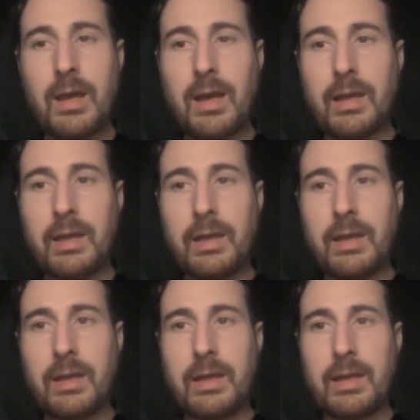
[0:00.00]

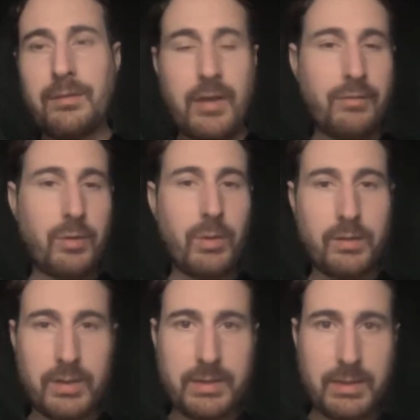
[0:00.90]
if every one
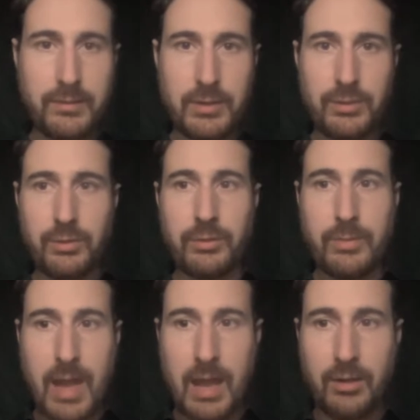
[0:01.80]
of these individuals
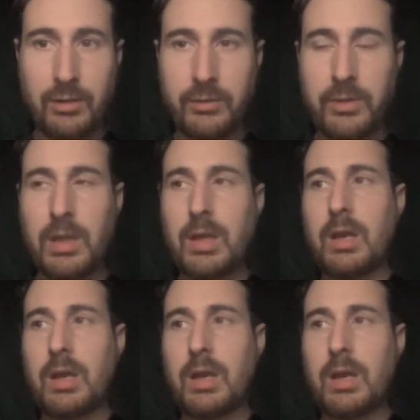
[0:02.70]
matters,